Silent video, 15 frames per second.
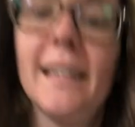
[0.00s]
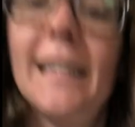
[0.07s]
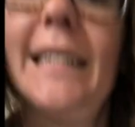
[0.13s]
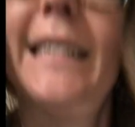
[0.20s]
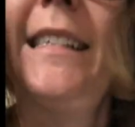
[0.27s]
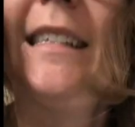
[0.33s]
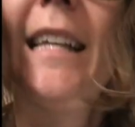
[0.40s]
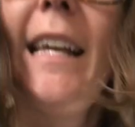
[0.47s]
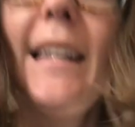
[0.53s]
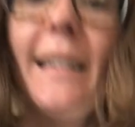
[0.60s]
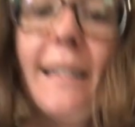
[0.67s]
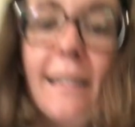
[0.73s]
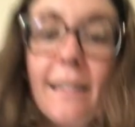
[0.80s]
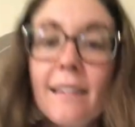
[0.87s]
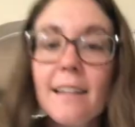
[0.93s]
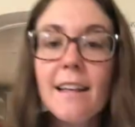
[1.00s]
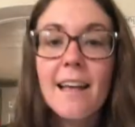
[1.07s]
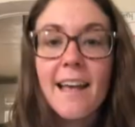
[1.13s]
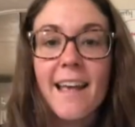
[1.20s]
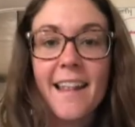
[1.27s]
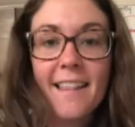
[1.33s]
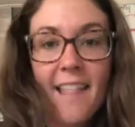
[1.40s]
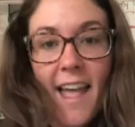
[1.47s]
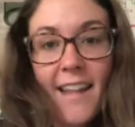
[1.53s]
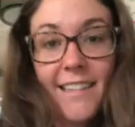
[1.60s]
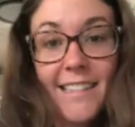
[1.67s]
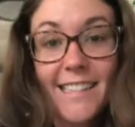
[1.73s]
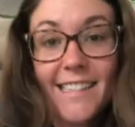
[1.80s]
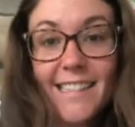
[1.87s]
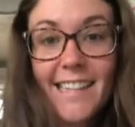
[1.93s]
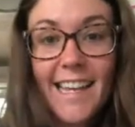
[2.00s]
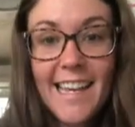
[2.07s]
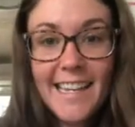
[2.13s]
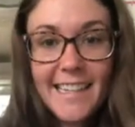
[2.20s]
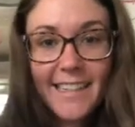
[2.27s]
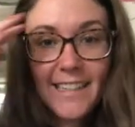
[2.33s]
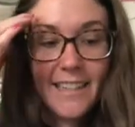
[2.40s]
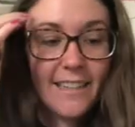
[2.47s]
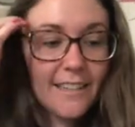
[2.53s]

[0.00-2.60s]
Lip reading: Sit and then stand.